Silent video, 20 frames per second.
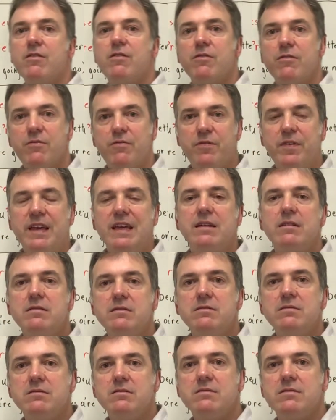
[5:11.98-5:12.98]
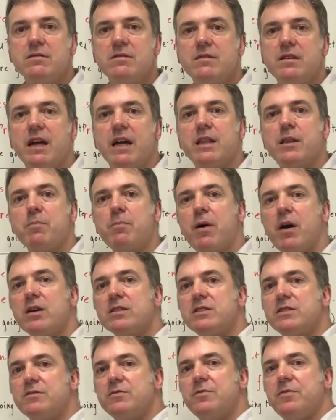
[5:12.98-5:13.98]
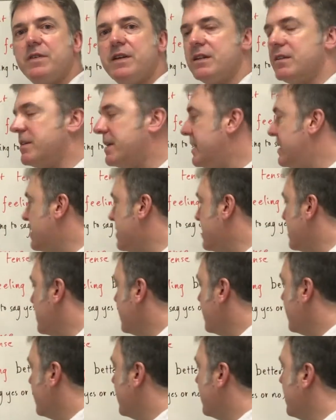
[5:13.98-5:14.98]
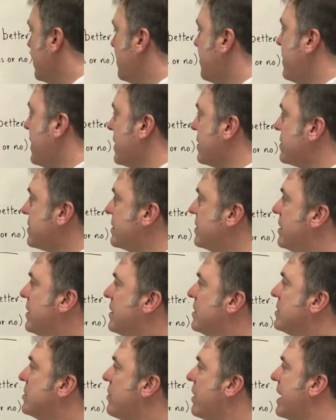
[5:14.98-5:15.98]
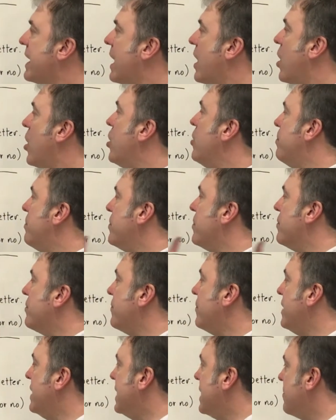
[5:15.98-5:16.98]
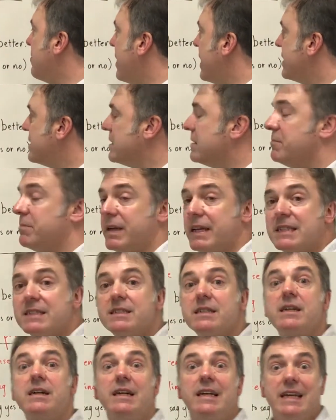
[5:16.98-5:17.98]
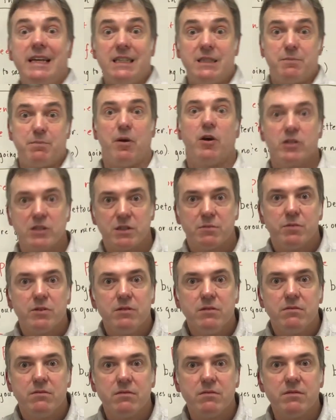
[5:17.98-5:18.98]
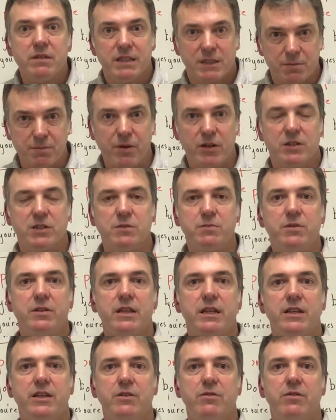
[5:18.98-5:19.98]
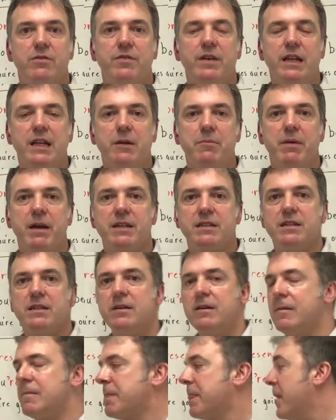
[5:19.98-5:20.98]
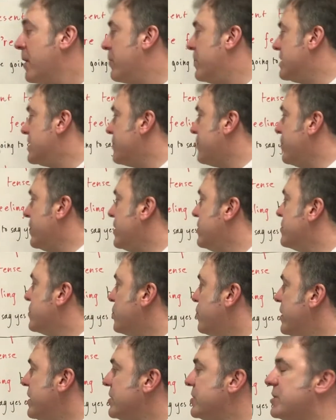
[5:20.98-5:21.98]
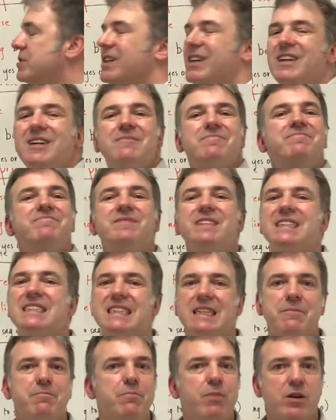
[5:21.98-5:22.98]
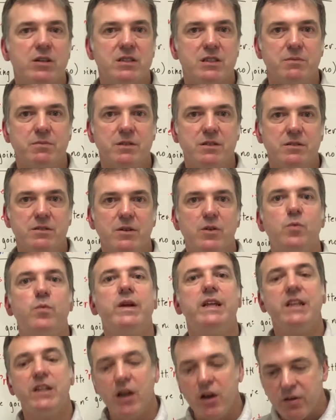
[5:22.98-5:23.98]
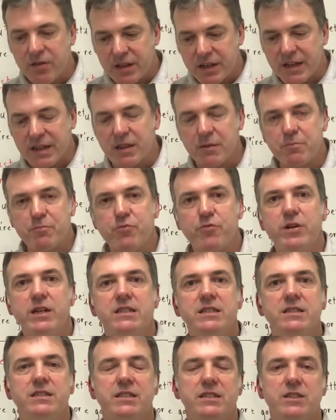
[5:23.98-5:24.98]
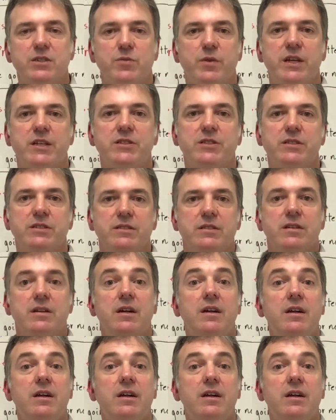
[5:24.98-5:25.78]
feel, and the past of feel is felt. So I hope you're feeling better means it's possible that you are feeling better. Whereas if we use wish, it's impossible. We know that in the present situation,